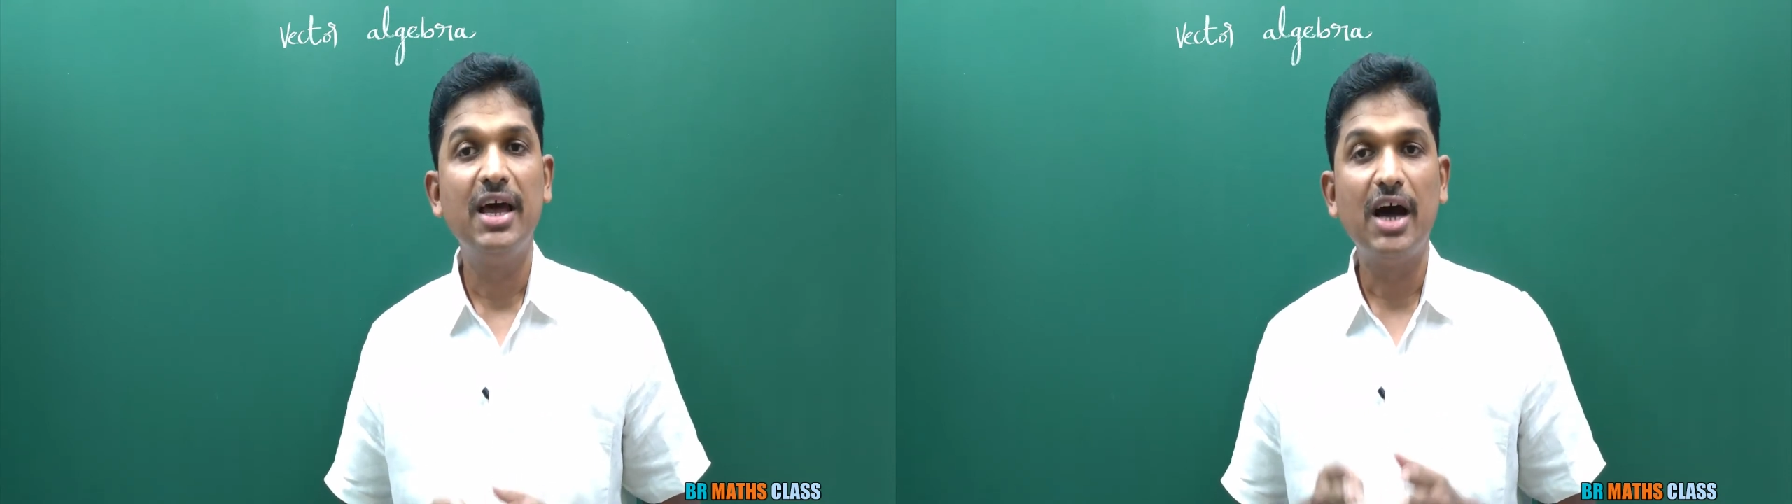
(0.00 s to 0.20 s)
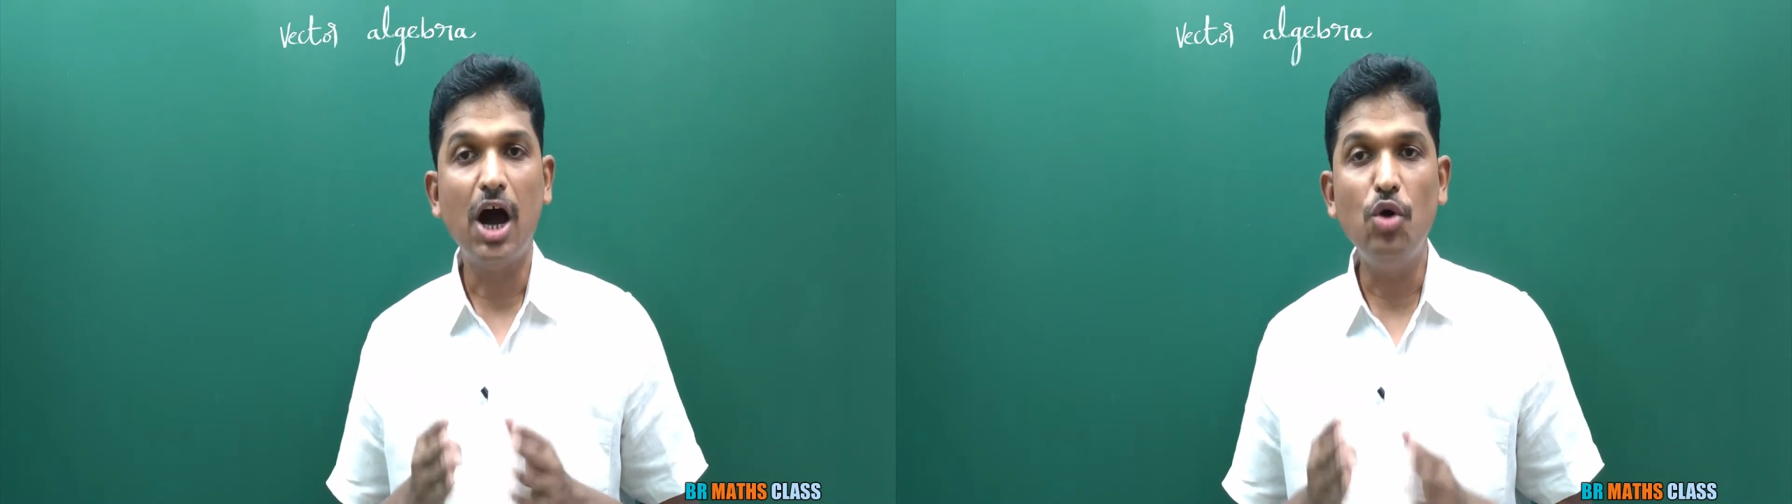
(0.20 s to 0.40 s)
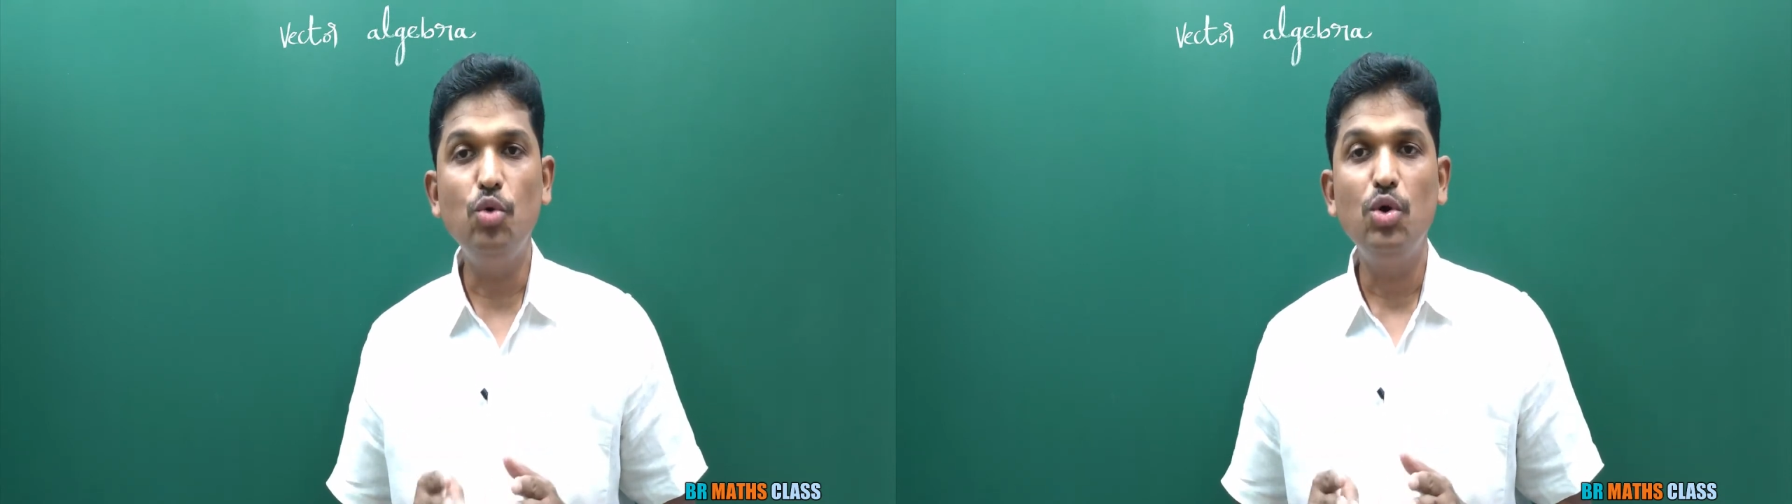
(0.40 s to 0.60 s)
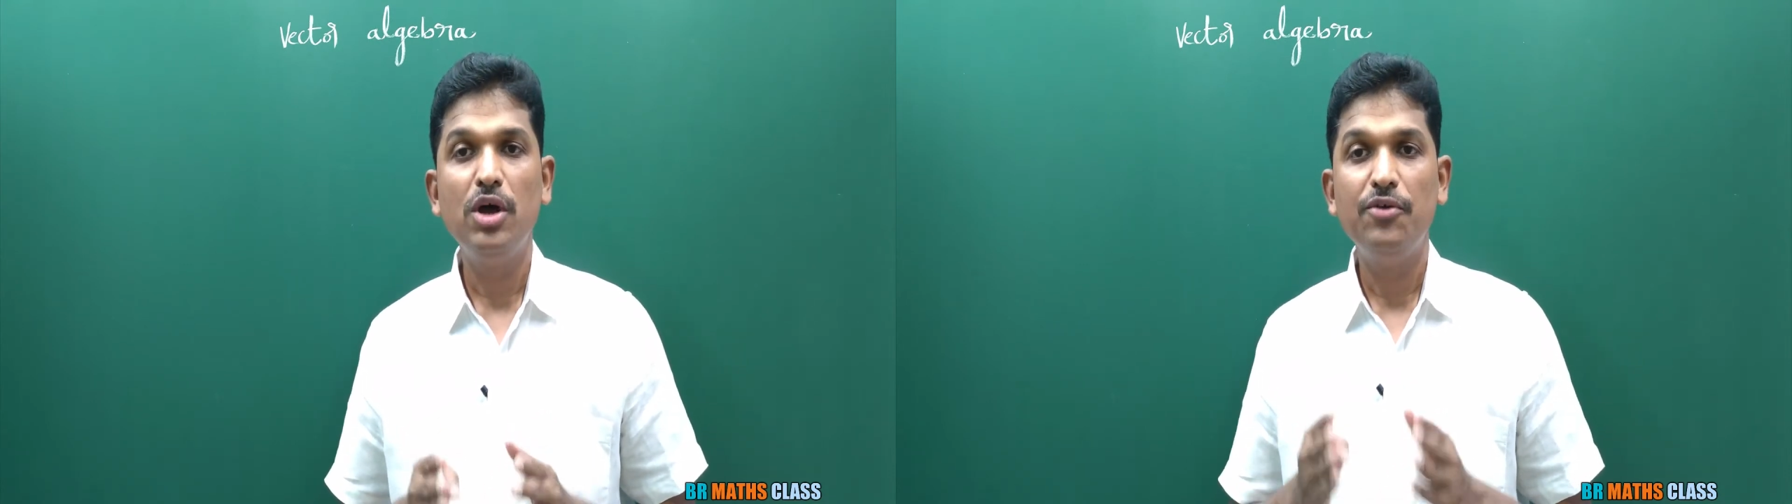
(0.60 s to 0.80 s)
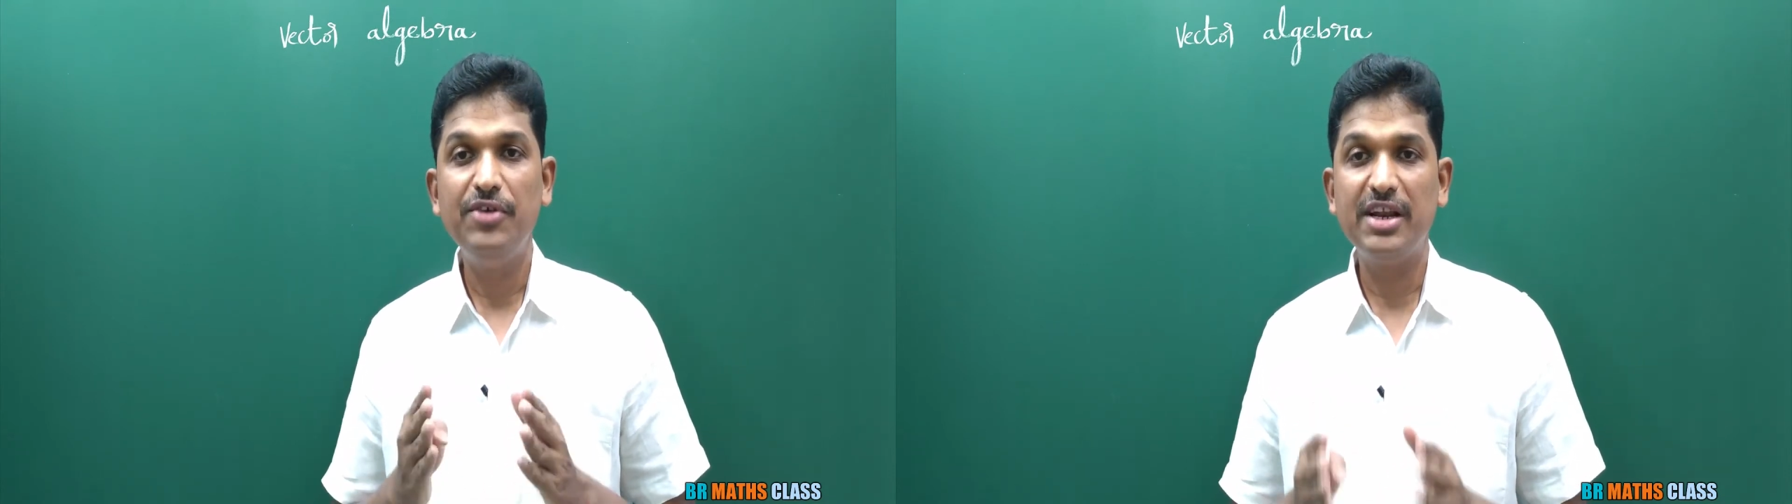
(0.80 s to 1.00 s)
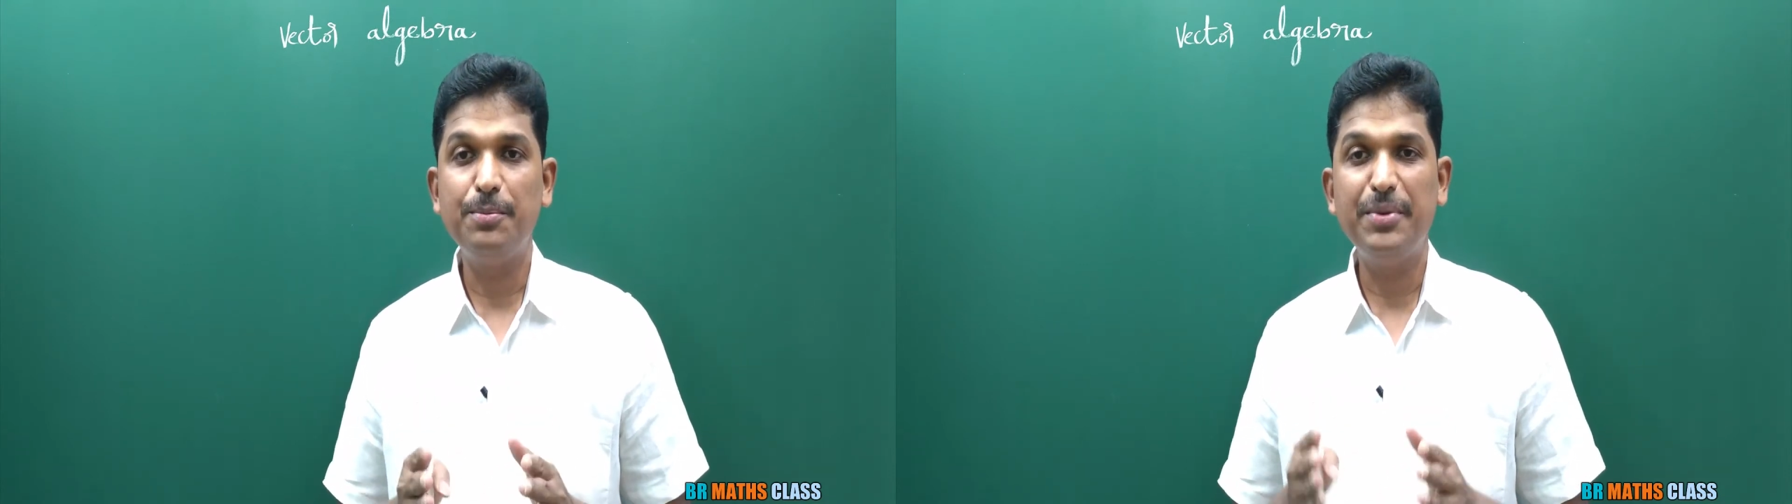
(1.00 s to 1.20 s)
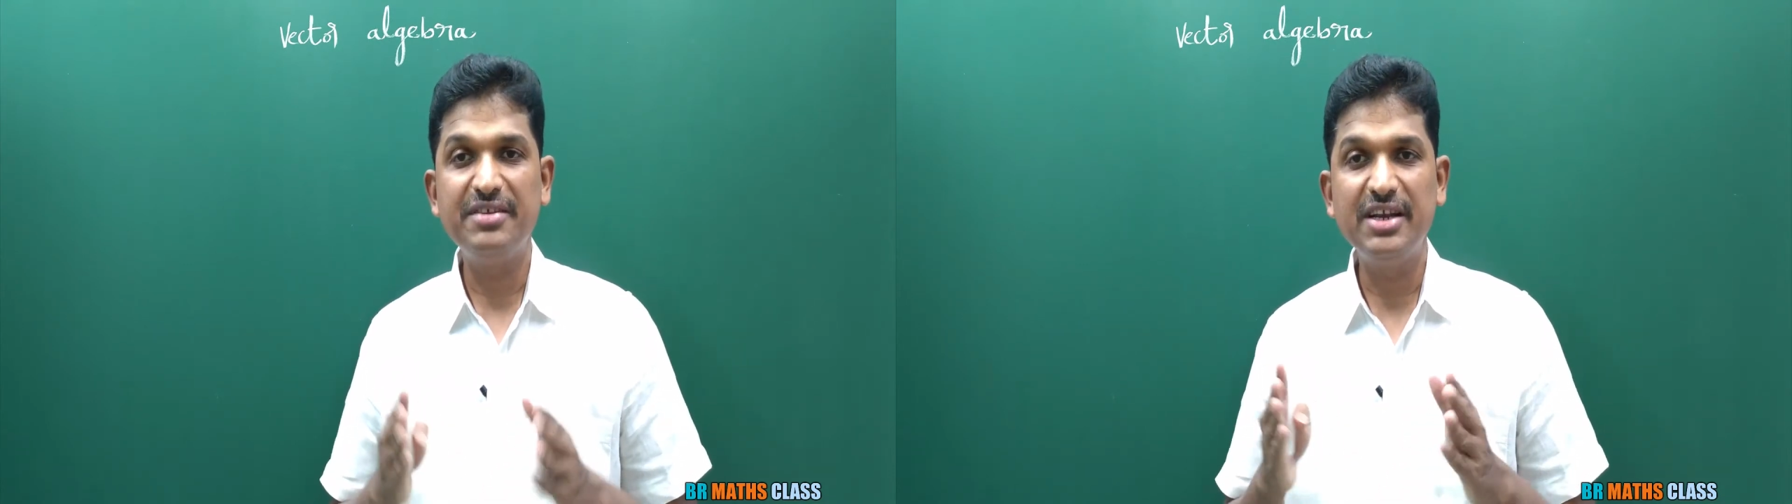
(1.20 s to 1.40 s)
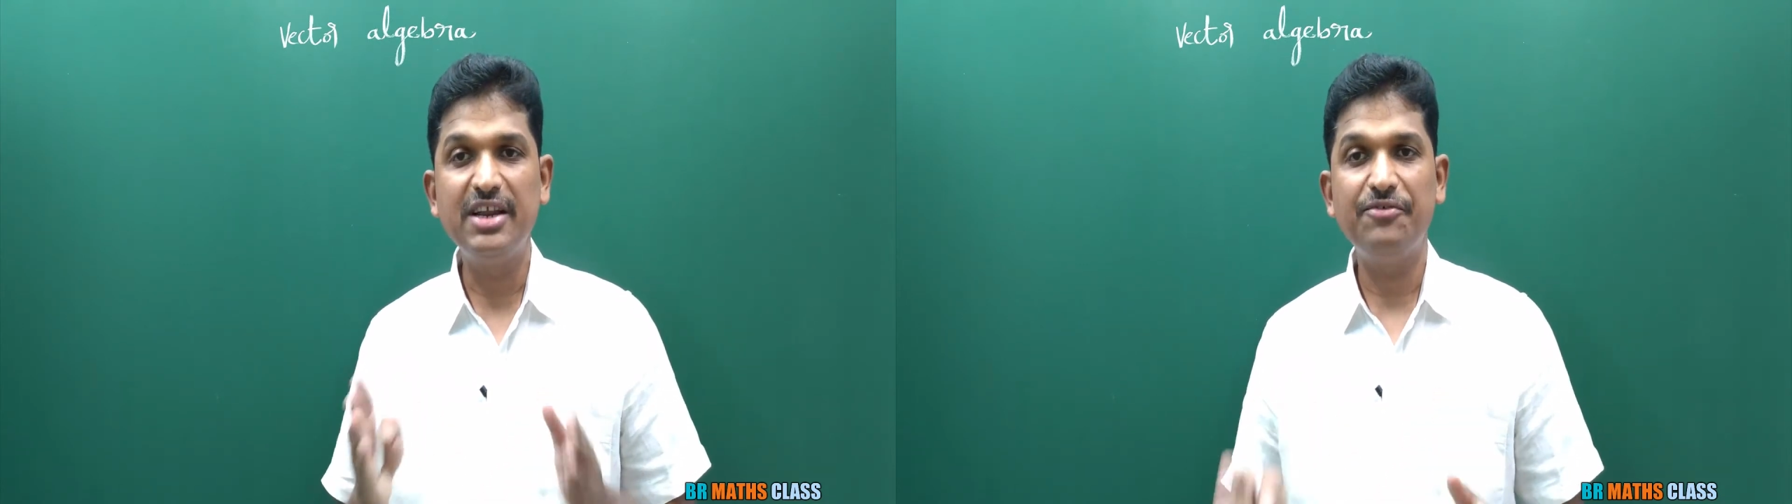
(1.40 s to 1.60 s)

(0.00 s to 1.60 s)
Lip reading: how we represent a